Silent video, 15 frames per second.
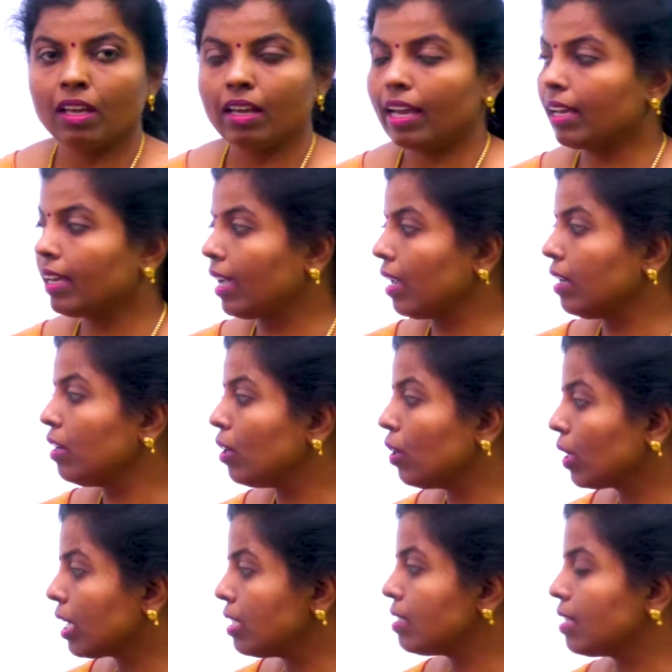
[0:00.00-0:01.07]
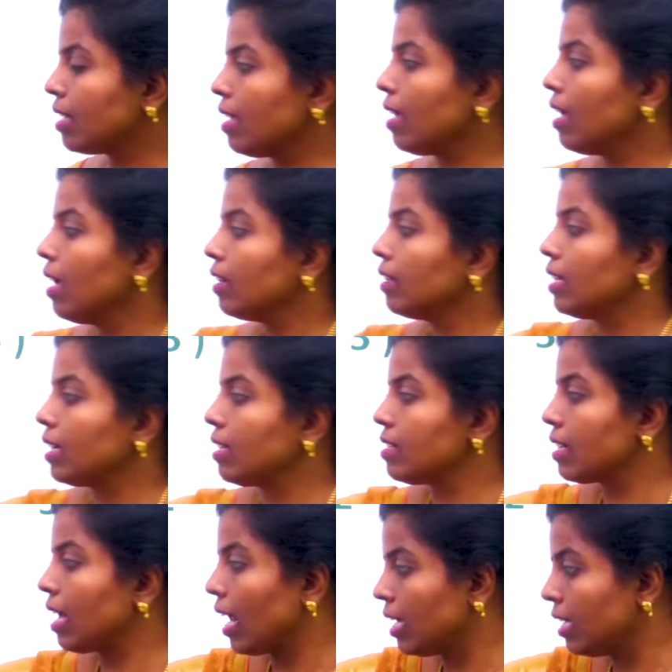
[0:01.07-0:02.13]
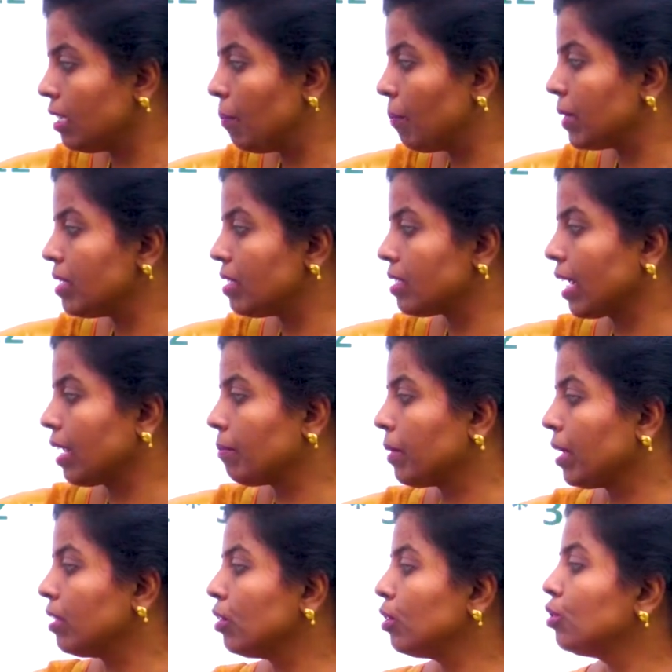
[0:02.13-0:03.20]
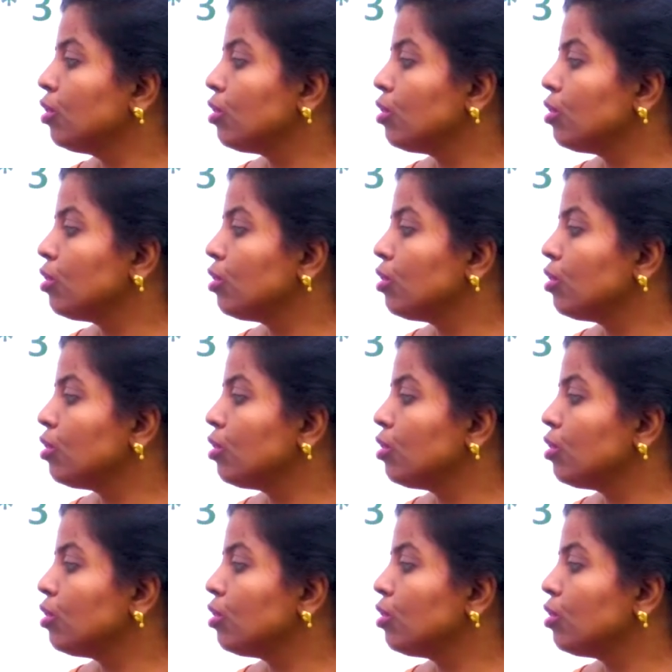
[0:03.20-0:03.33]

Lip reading: Again, you can see there is another print statement,